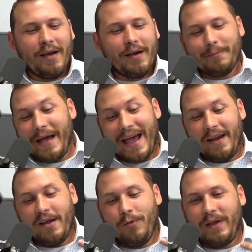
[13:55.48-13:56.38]
man,
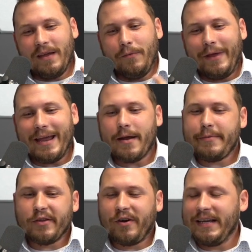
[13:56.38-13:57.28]
we end up in
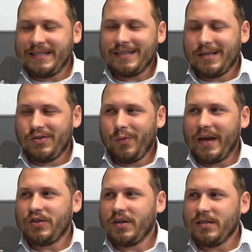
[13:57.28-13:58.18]
the craziest
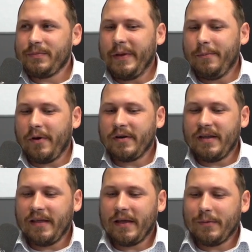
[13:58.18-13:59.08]
situations. People are
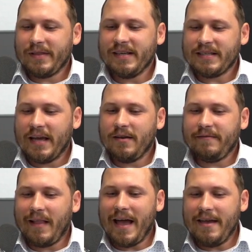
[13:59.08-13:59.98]
dealing with this end of
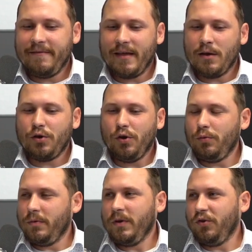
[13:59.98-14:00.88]
life, and
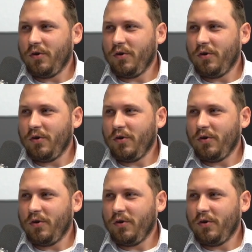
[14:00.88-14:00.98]
you